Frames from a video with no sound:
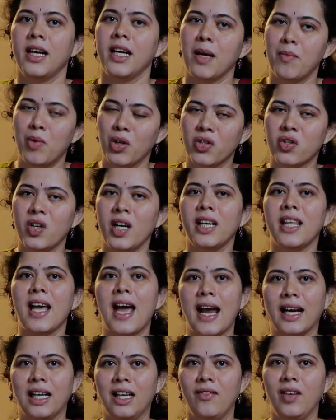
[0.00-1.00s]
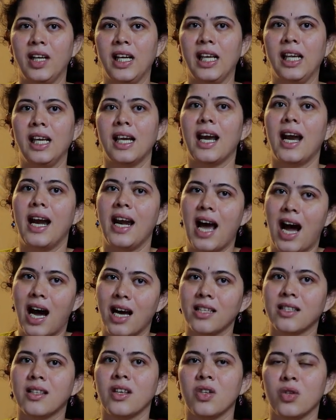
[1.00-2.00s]
Demonstrate the activity and
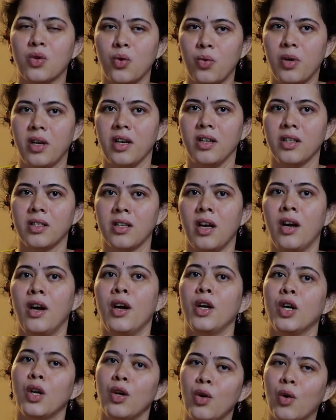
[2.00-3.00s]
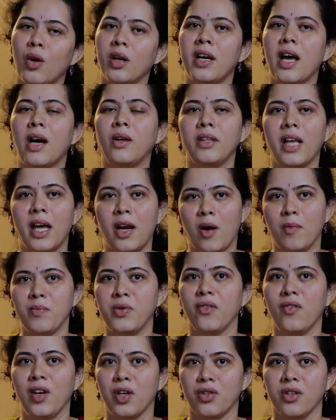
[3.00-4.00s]
ask the students to note down their
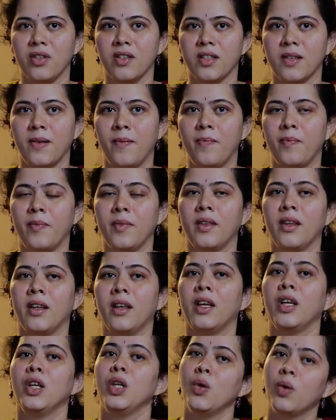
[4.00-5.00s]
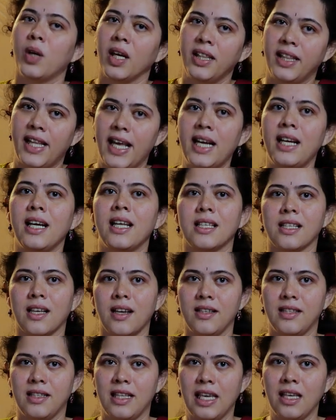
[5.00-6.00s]
observations. You can then
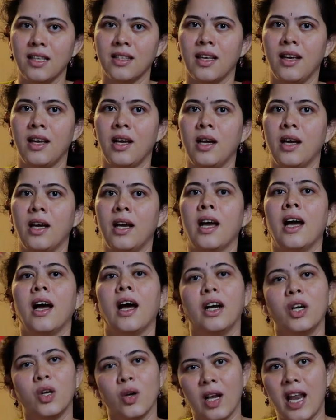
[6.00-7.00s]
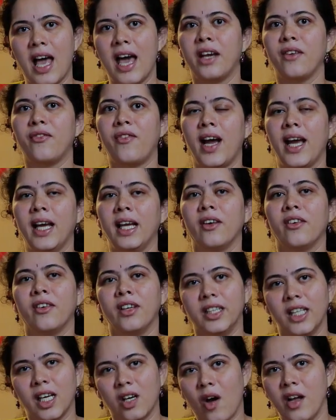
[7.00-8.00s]
discuss these to clarify
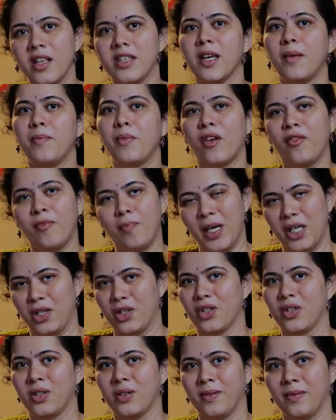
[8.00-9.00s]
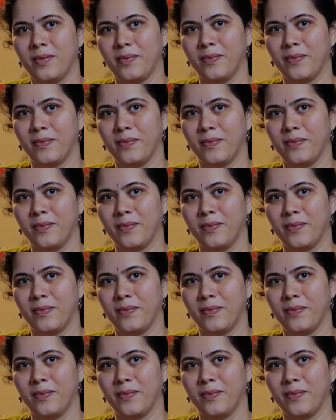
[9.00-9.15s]
the concept of pitch.